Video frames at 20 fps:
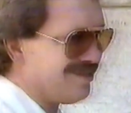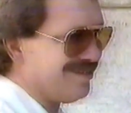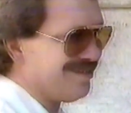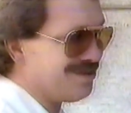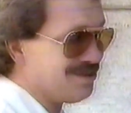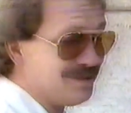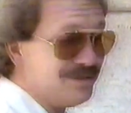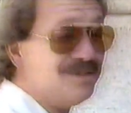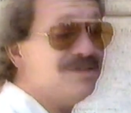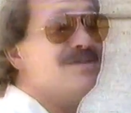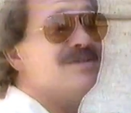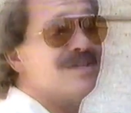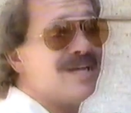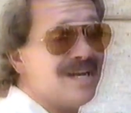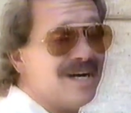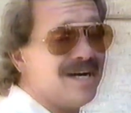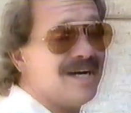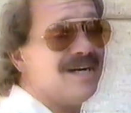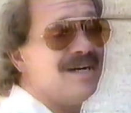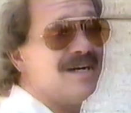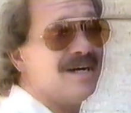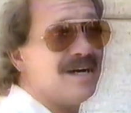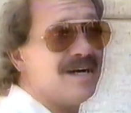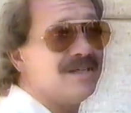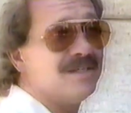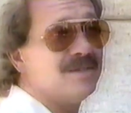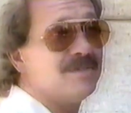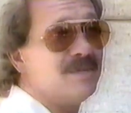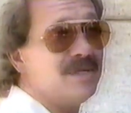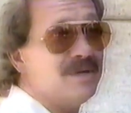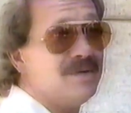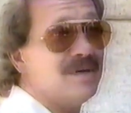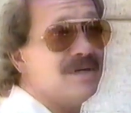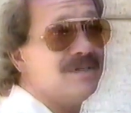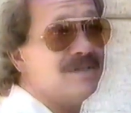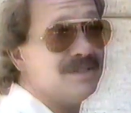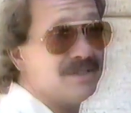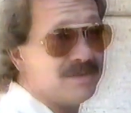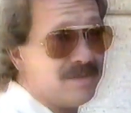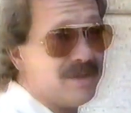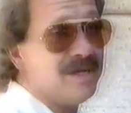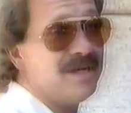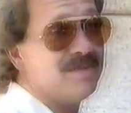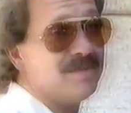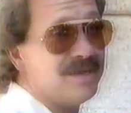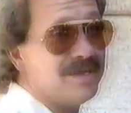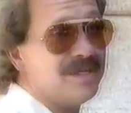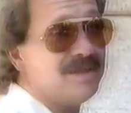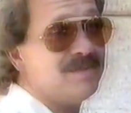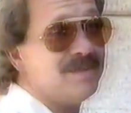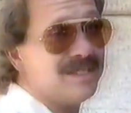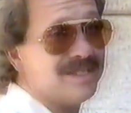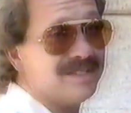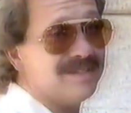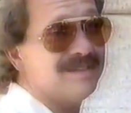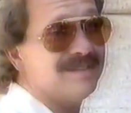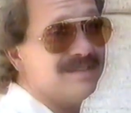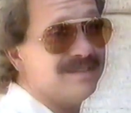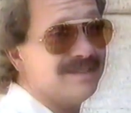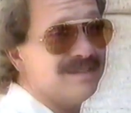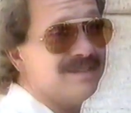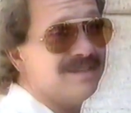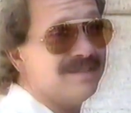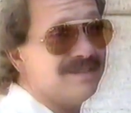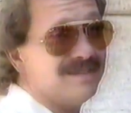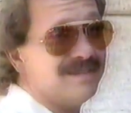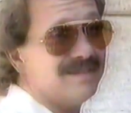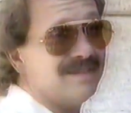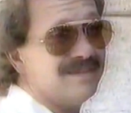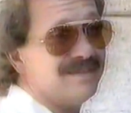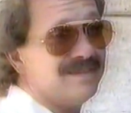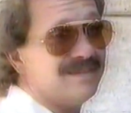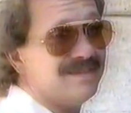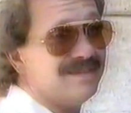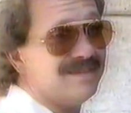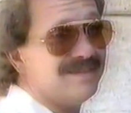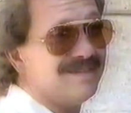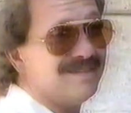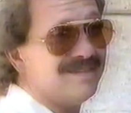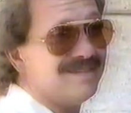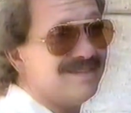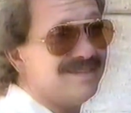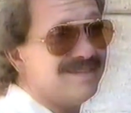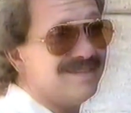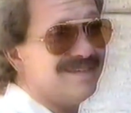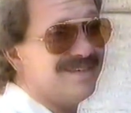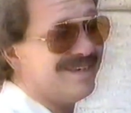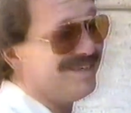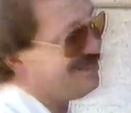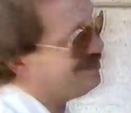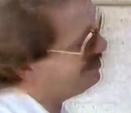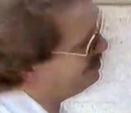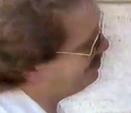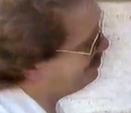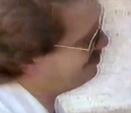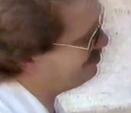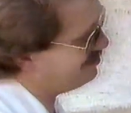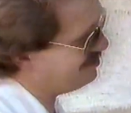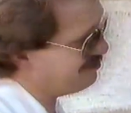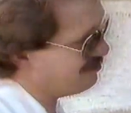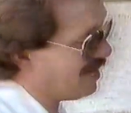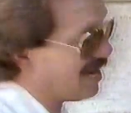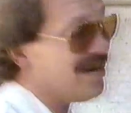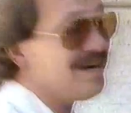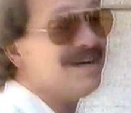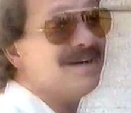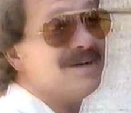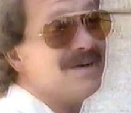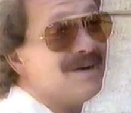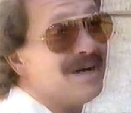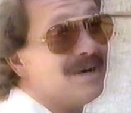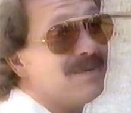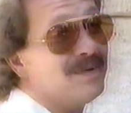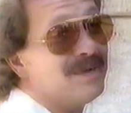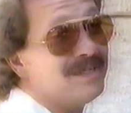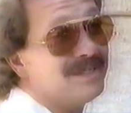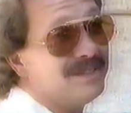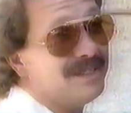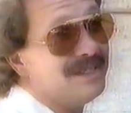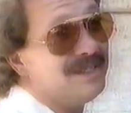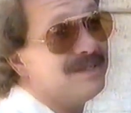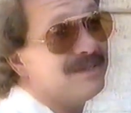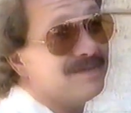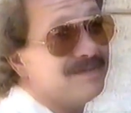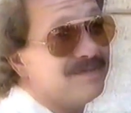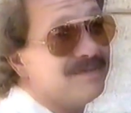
Aren't you standing out here asking me questions, making money, ma'am? But I'm not breaking the law. No, I didn't know I was either.